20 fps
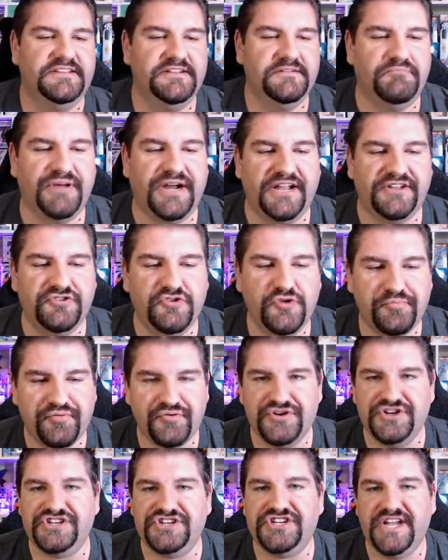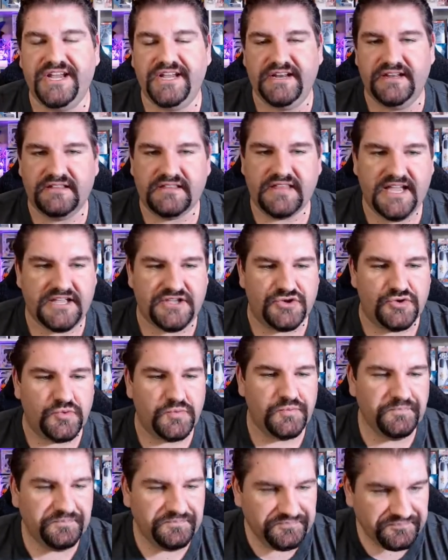but I do appreciate it. Thank you.
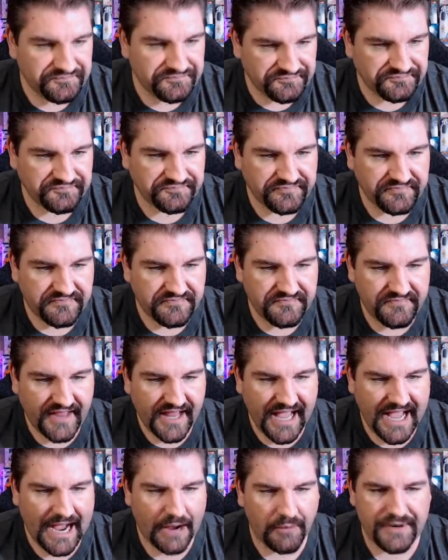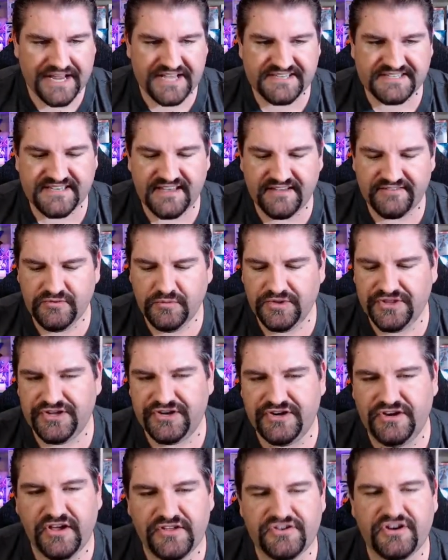Pat 187 with
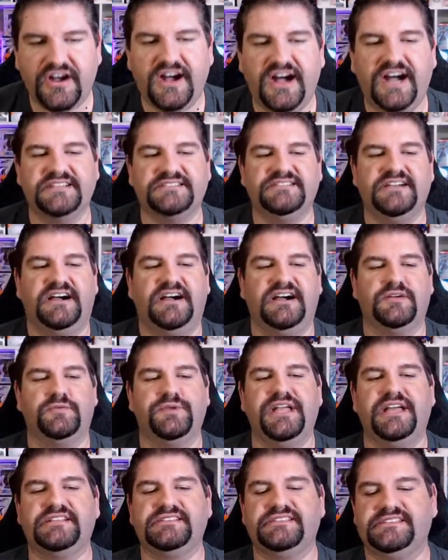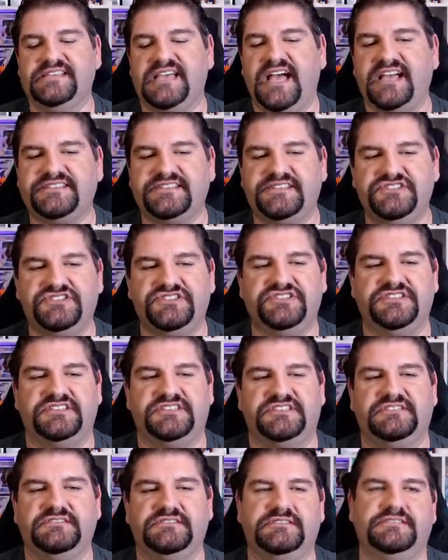another hot dog. We got
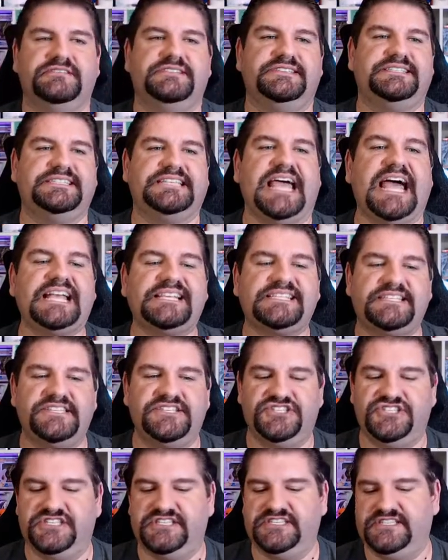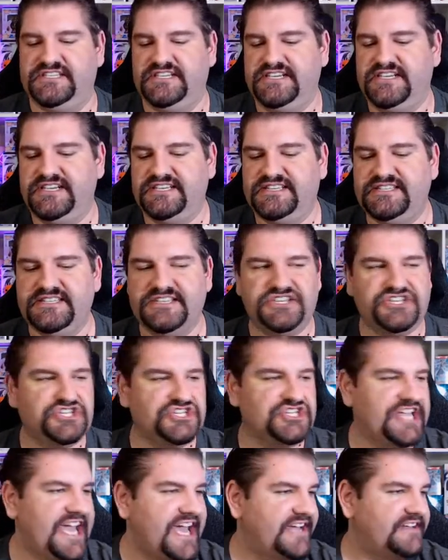sausages, sausages in the
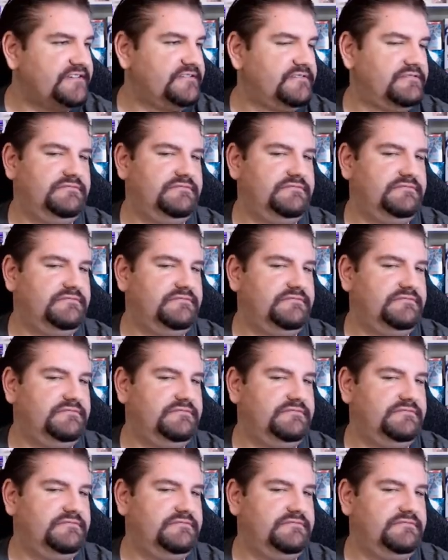chat.